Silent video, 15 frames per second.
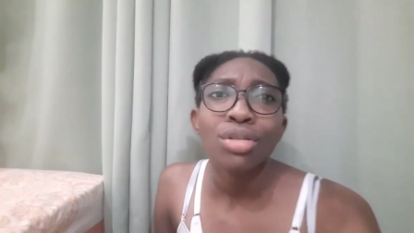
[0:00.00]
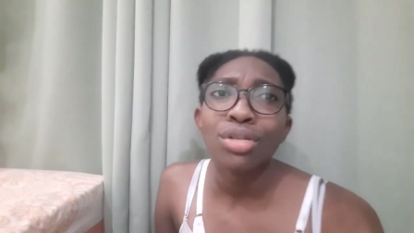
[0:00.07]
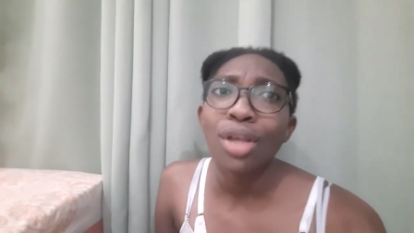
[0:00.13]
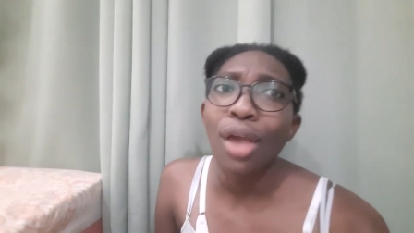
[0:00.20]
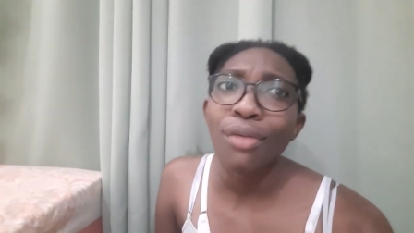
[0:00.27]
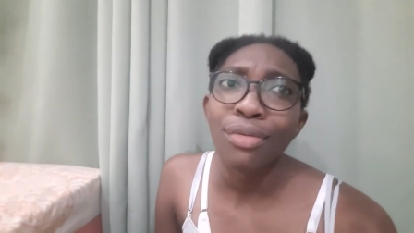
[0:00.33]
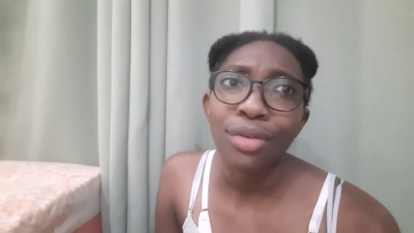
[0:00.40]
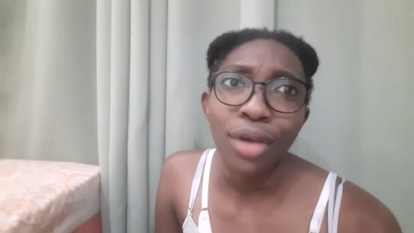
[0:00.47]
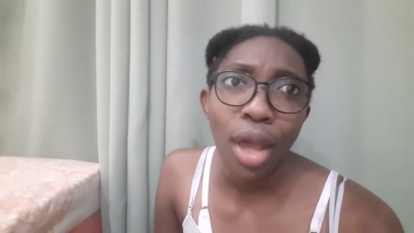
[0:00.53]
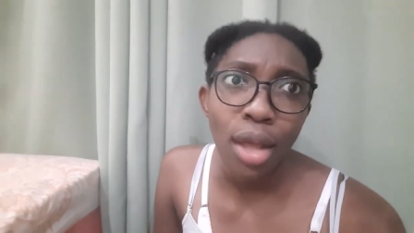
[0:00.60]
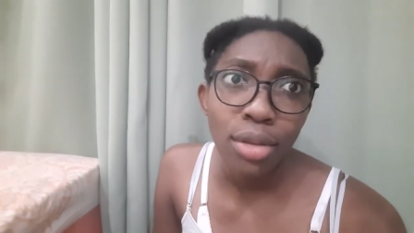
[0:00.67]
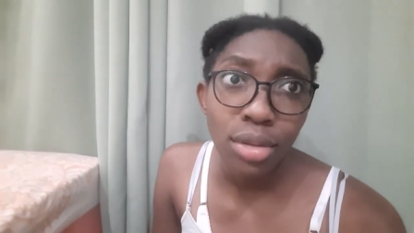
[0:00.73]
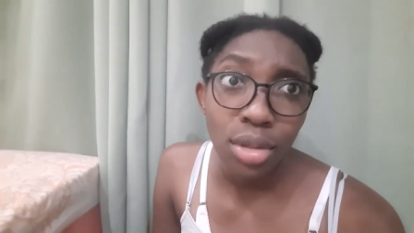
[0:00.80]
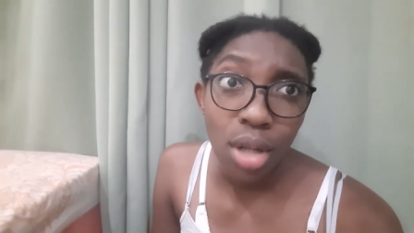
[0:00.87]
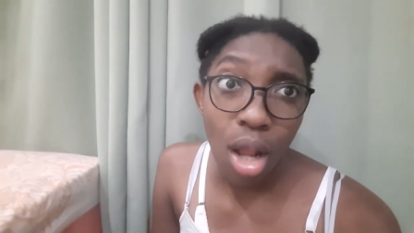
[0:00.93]
Don't
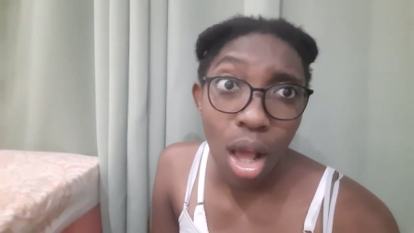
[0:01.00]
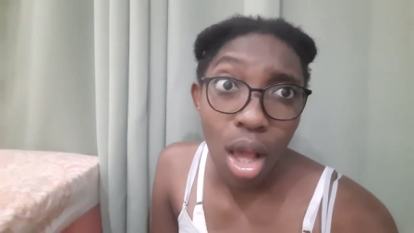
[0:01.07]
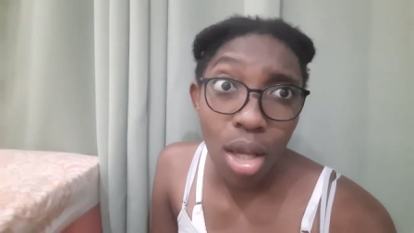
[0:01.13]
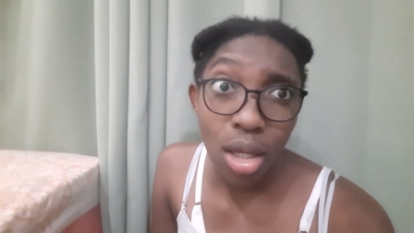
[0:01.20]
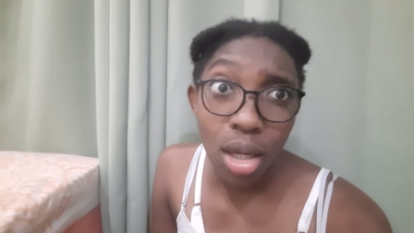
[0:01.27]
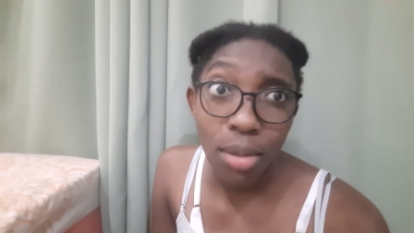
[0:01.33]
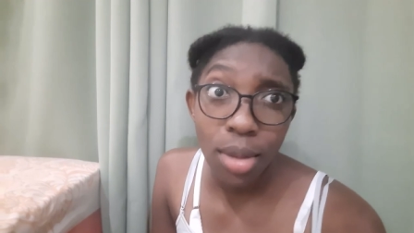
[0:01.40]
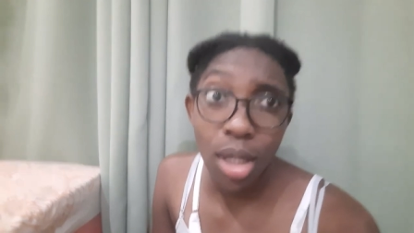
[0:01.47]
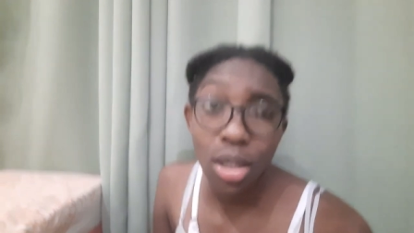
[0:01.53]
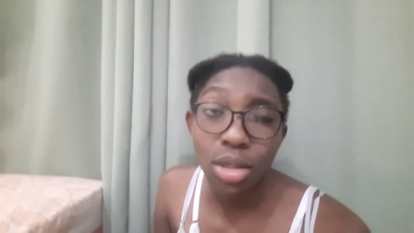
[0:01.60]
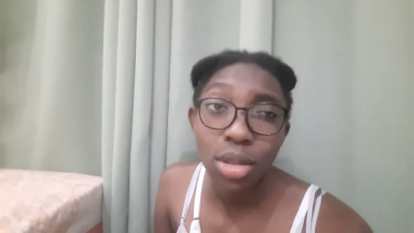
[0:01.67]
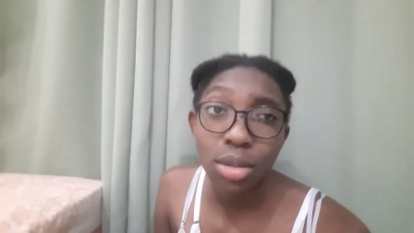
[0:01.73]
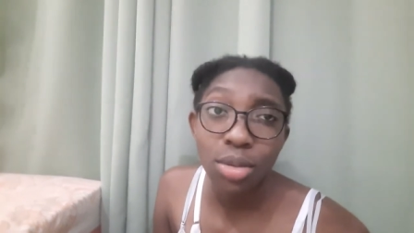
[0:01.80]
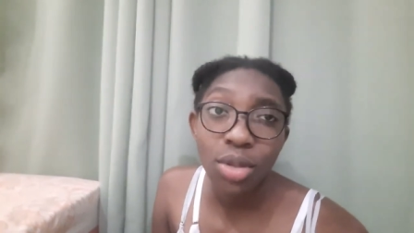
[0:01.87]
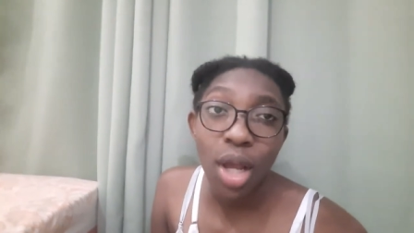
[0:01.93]
forget to like, comment,
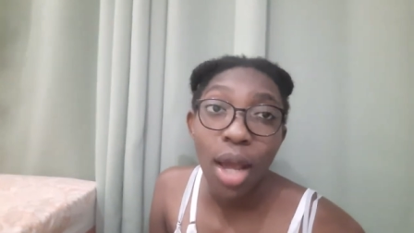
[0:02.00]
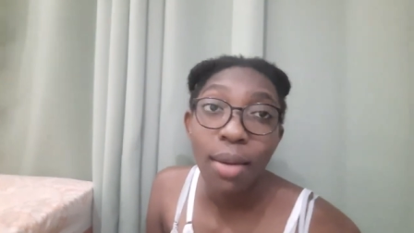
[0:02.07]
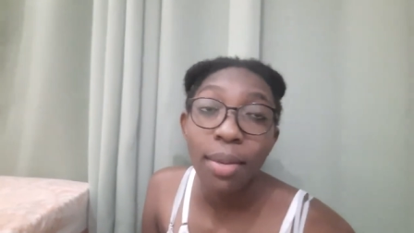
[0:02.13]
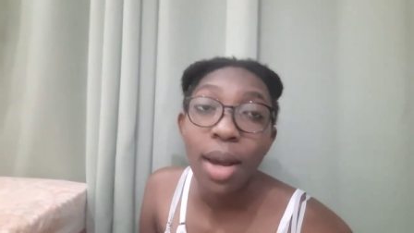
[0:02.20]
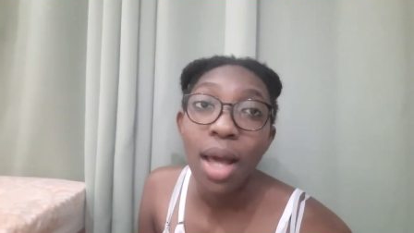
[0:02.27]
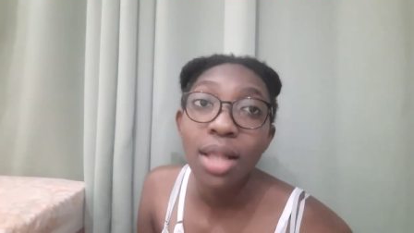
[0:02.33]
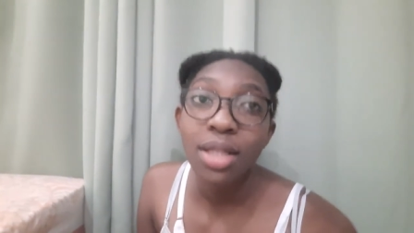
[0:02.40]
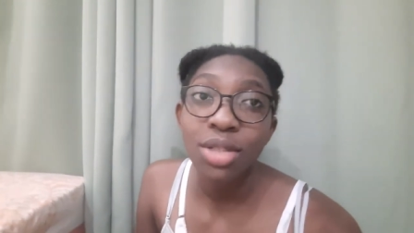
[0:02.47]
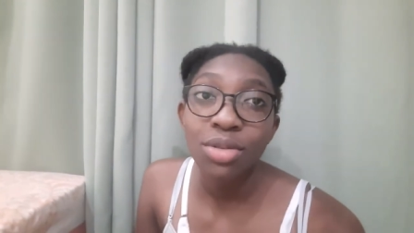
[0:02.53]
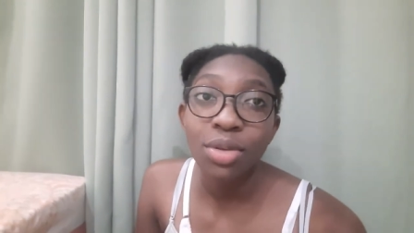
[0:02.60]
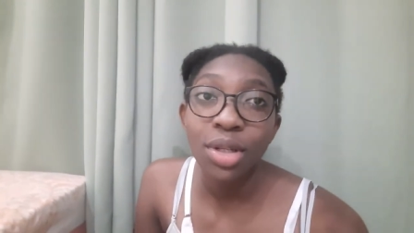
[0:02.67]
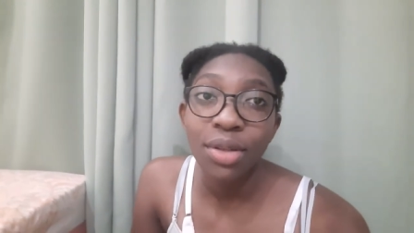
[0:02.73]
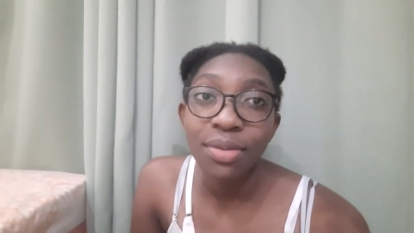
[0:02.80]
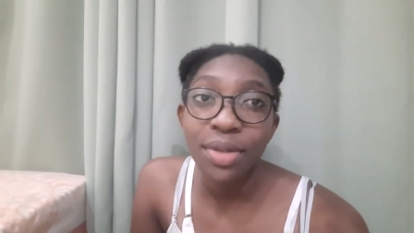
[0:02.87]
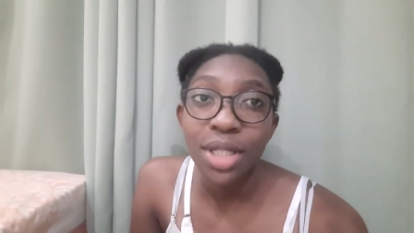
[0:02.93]
and subscribe. I was
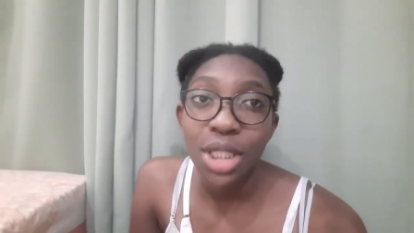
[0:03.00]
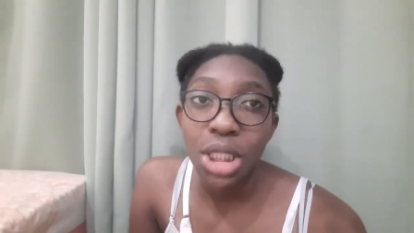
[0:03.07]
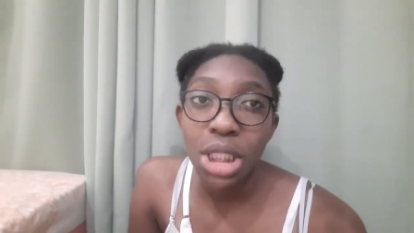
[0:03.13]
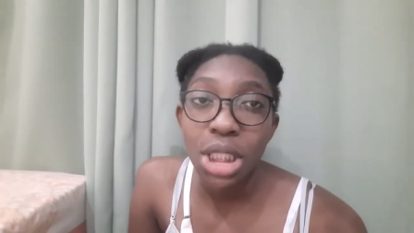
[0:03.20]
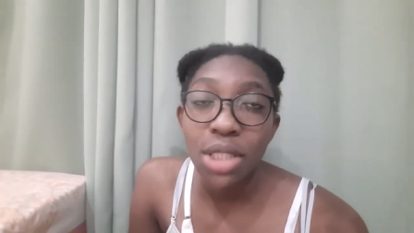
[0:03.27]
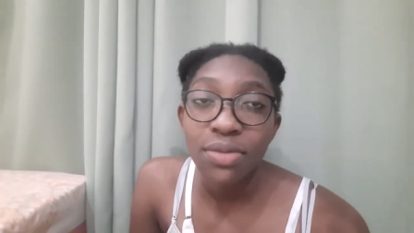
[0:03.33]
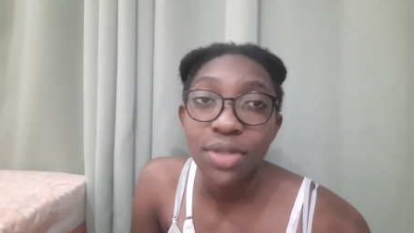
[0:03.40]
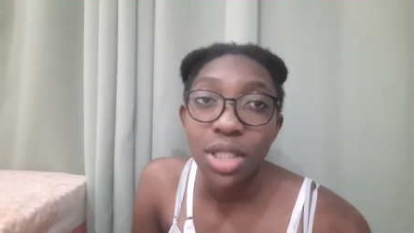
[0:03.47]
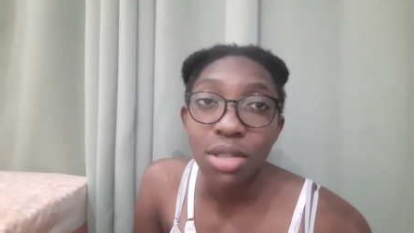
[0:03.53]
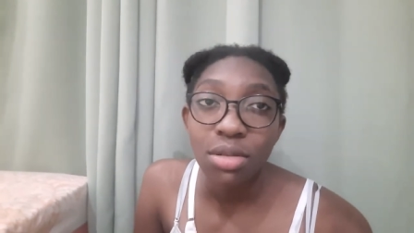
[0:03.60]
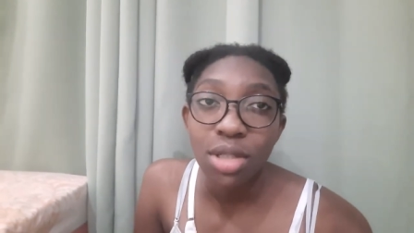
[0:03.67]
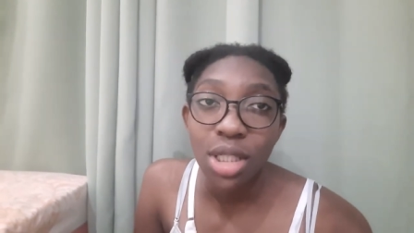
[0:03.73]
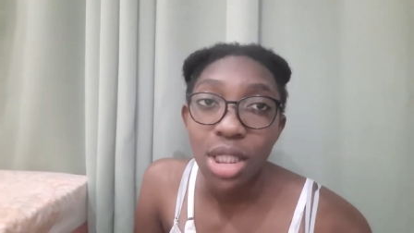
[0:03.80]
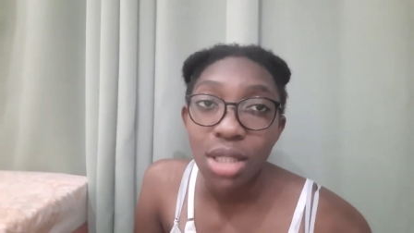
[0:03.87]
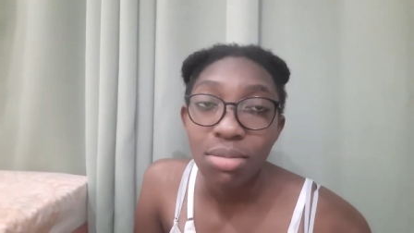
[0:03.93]
really finishing this video
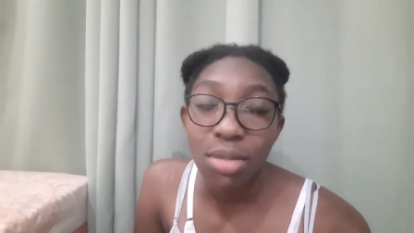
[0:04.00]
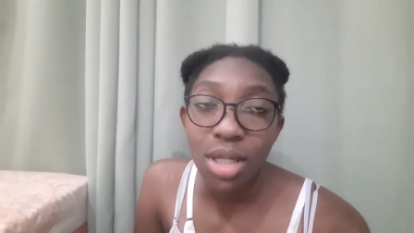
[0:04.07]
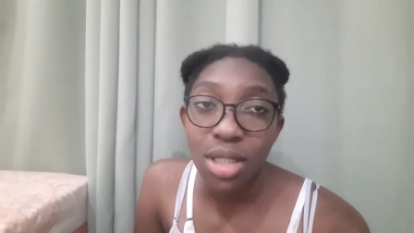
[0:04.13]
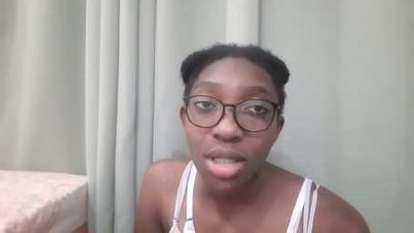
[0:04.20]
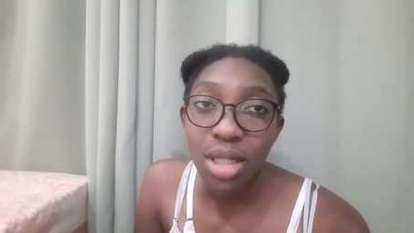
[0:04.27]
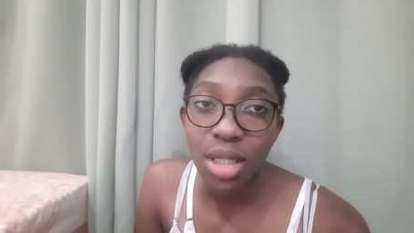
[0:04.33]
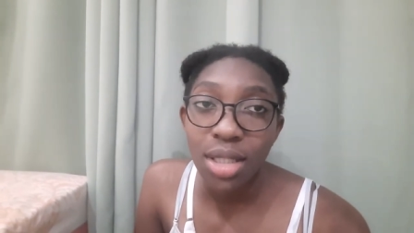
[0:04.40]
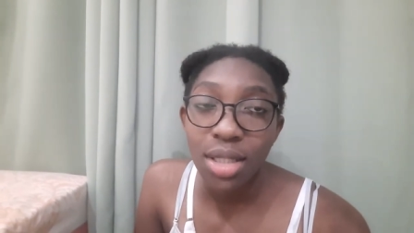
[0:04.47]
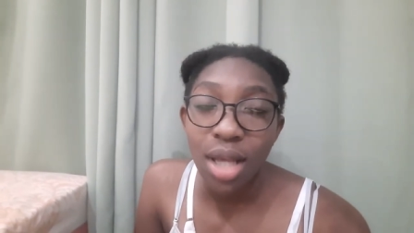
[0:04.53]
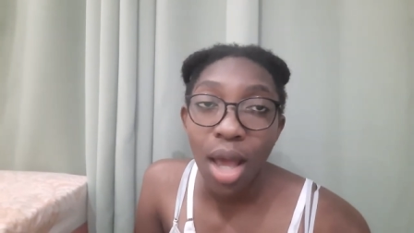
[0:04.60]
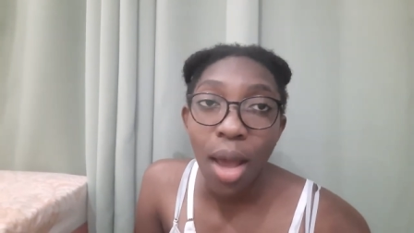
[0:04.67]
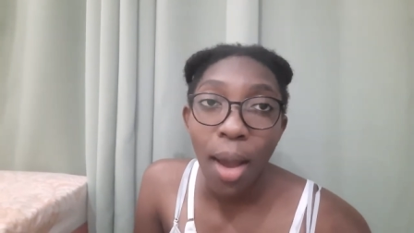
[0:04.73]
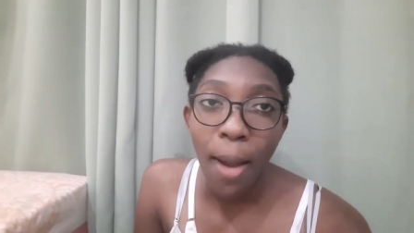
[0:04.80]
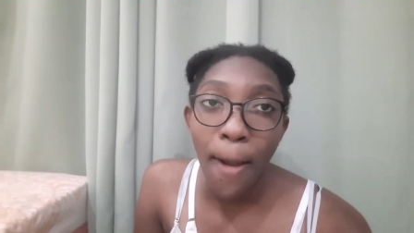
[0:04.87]
six months later.